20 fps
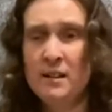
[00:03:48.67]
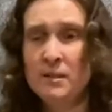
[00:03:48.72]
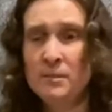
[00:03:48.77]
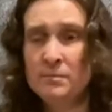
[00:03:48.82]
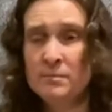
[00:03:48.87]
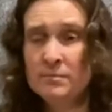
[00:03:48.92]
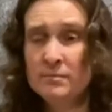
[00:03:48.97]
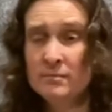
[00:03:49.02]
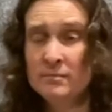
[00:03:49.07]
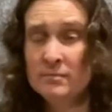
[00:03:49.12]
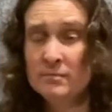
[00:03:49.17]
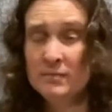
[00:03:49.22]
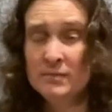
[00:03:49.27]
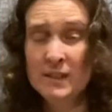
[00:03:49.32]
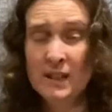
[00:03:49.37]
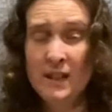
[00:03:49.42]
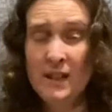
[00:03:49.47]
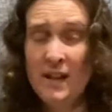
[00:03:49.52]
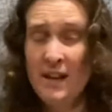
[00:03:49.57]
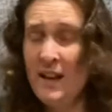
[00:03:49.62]

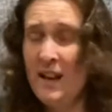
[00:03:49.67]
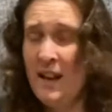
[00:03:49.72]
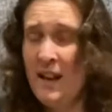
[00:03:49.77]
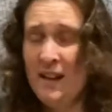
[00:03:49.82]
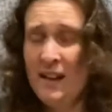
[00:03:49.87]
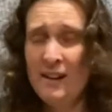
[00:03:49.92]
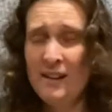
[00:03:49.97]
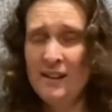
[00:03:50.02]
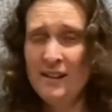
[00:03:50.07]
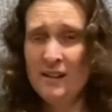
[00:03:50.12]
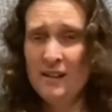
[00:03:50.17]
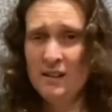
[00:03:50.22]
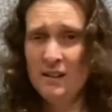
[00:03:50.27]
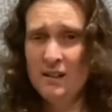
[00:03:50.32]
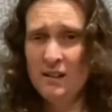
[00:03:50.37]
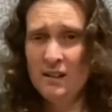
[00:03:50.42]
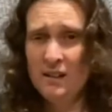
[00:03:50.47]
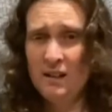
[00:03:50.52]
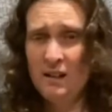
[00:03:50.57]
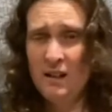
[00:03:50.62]

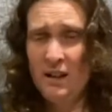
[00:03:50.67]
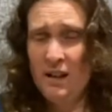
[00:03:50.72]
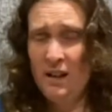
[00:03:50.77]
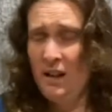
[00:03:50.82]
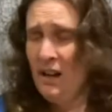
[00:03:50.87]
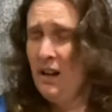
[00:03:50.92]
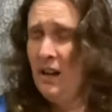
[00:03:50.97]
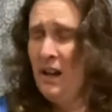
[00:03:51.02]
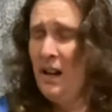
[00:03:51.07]
[no speech]